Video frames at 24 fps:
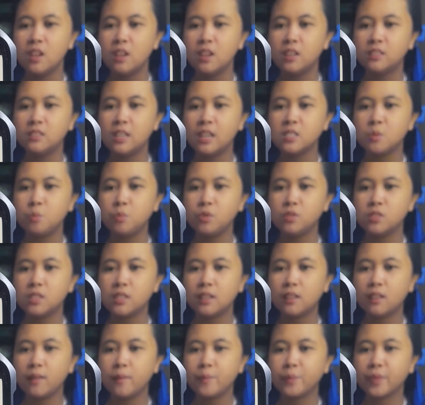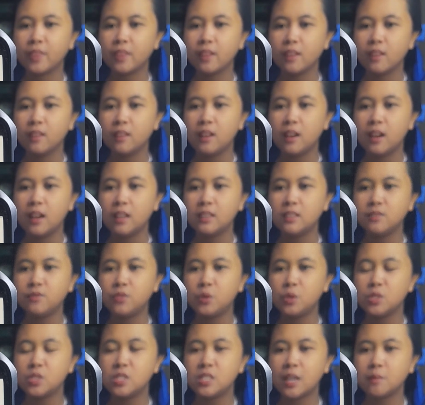and thus he put it at the
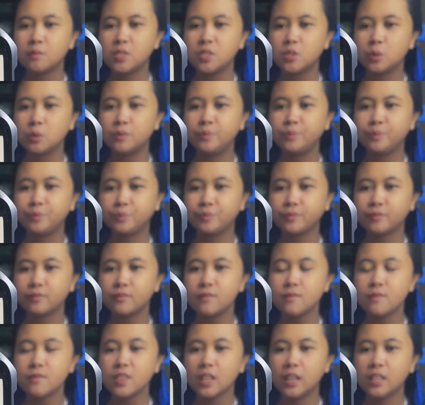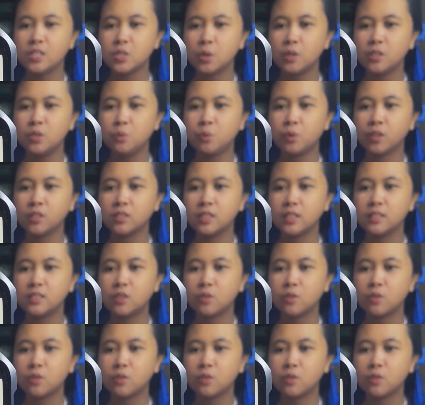first gemstone I saw in the world.